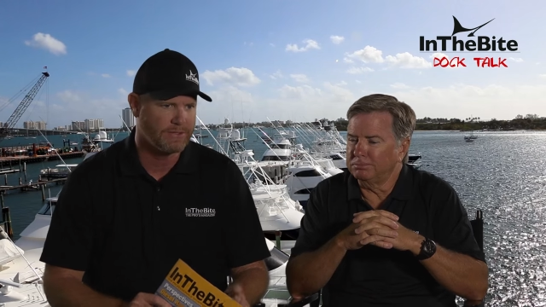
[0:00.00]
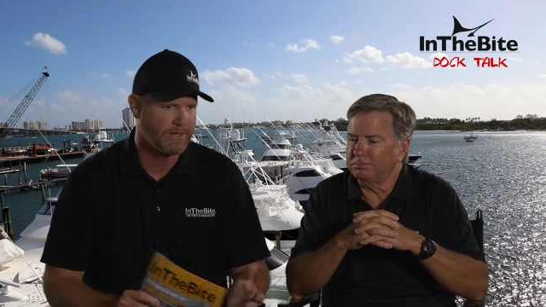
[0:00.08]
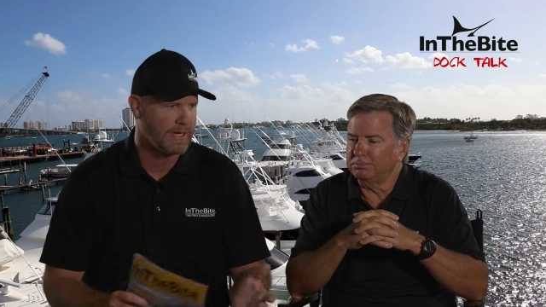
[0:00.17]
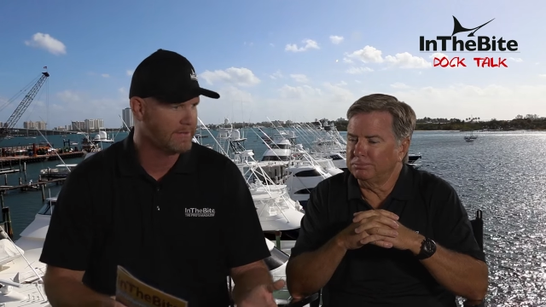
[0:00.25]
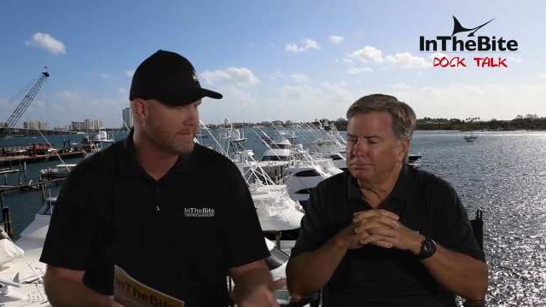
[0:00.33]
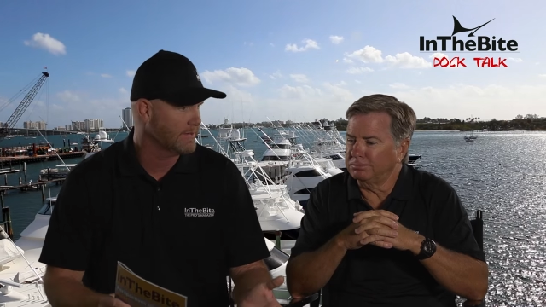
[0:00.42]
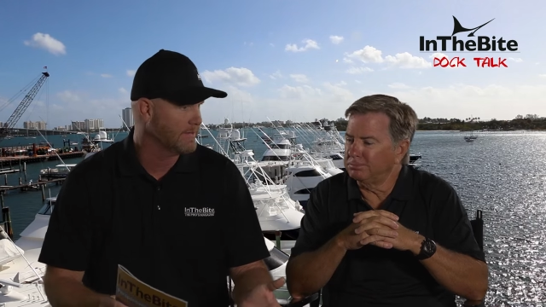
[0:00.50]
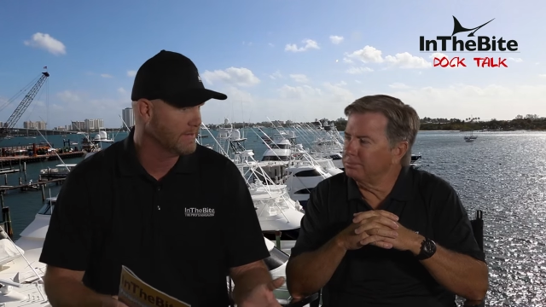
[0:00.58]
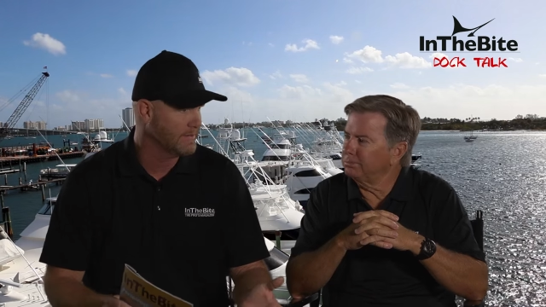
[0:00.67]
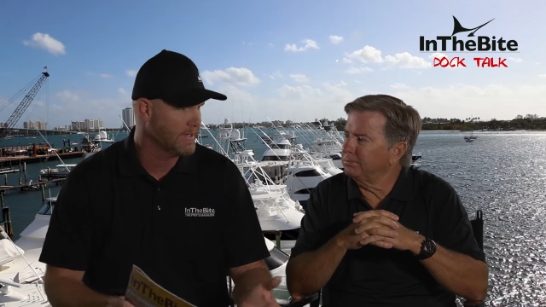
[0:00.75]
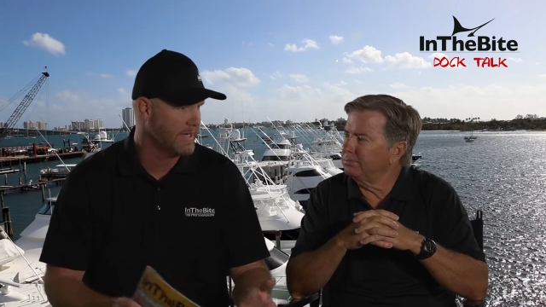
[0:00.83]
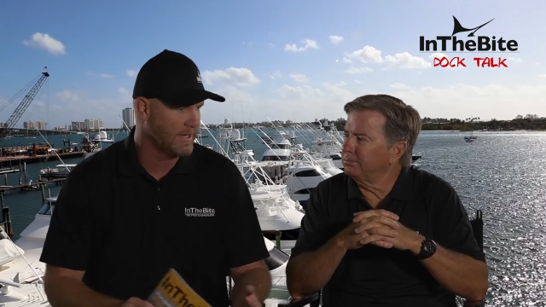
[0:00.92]
Speaker 1: are out there
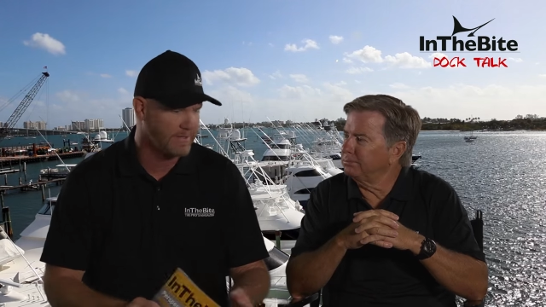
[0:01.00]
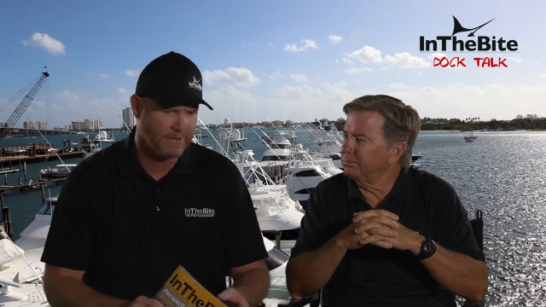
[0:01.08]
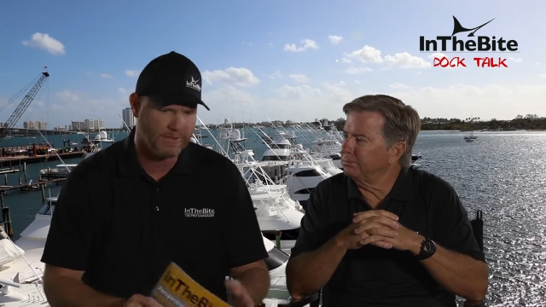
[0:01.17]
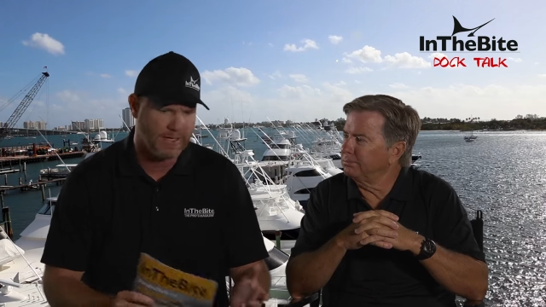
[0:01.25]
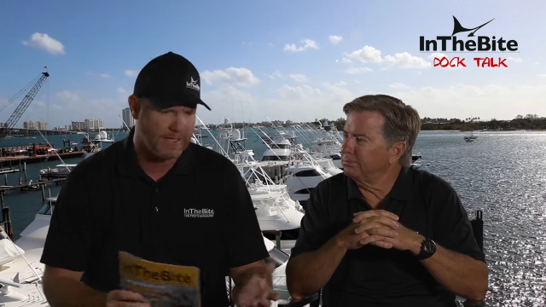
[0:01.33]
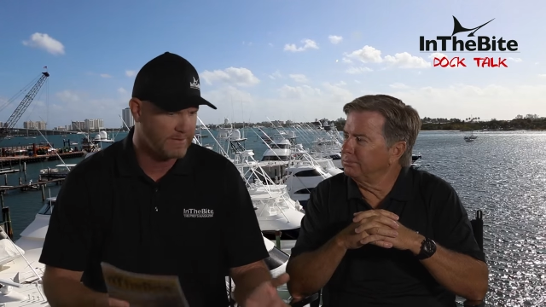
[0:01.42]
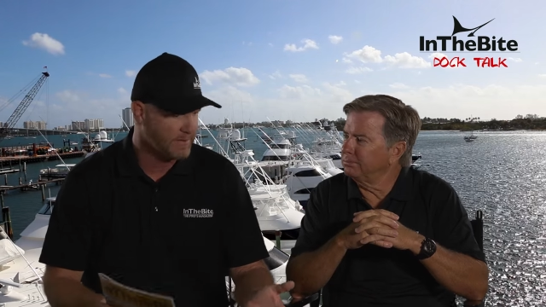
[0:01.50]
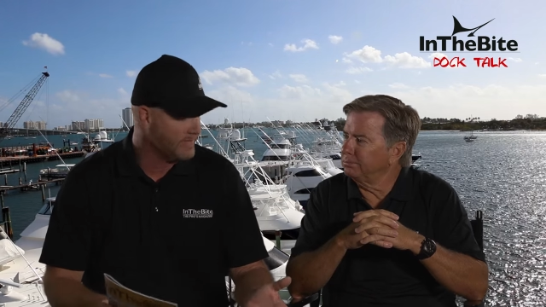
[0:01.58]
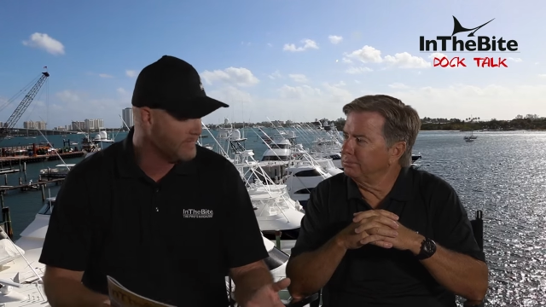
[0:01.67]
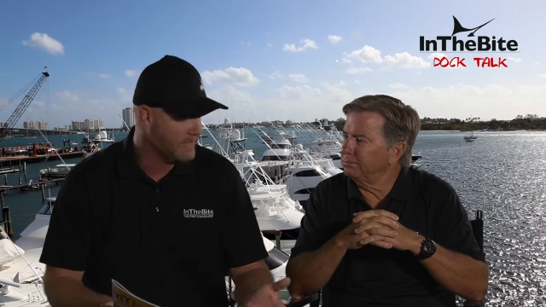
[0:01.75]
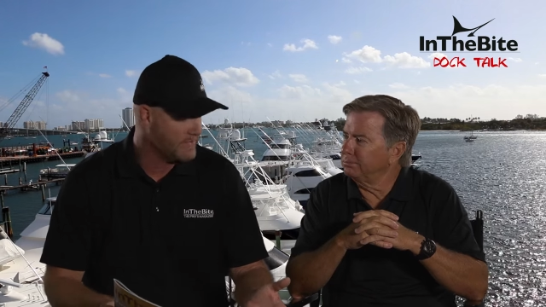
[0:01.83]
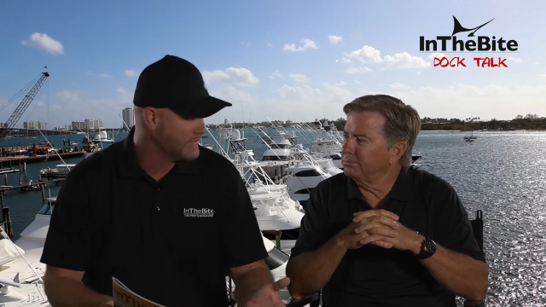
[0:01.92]
on the dock. You're out
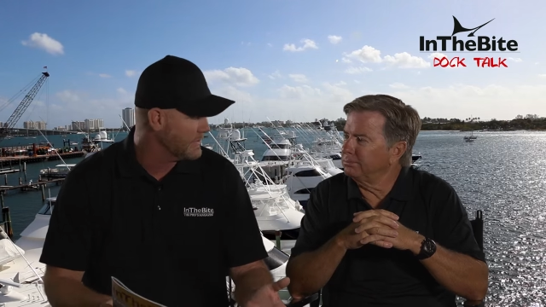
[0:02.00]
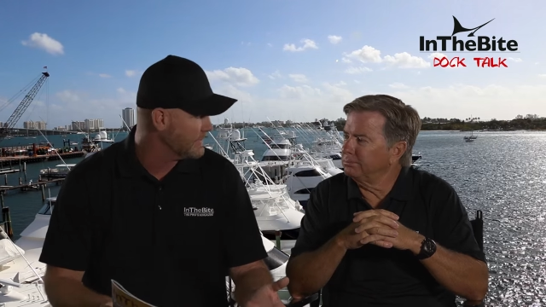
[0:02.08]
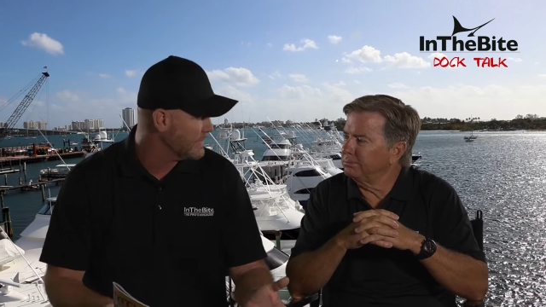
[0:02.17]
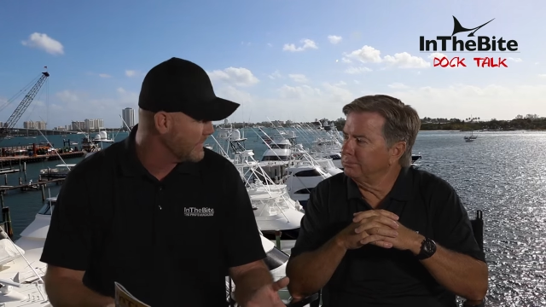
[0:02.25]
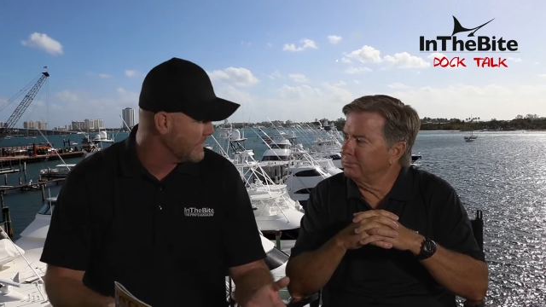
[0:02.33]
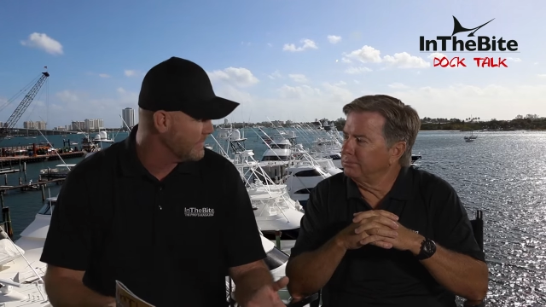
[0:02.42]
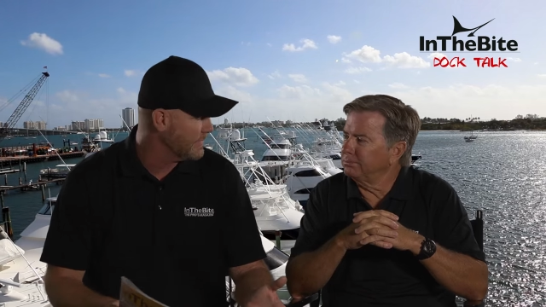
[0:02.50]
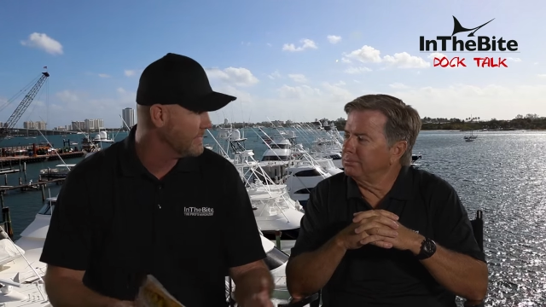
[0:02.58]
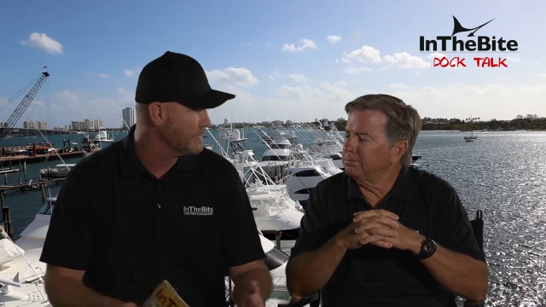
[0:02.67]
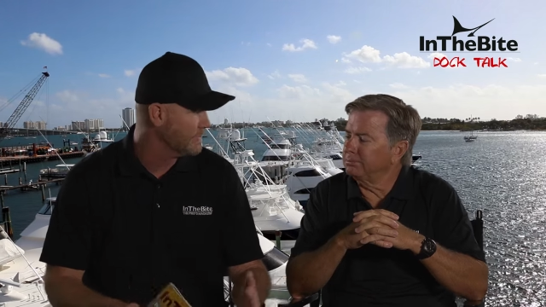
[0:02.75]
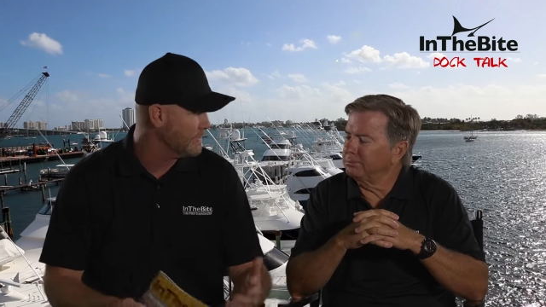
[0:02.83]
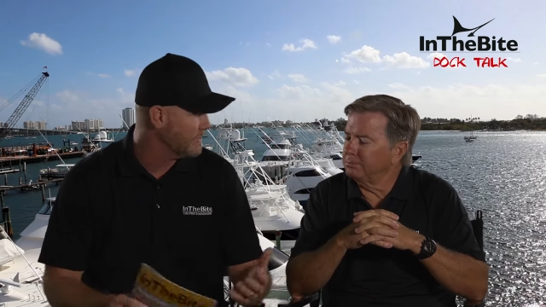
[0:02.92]
there fishing in tournaments. You're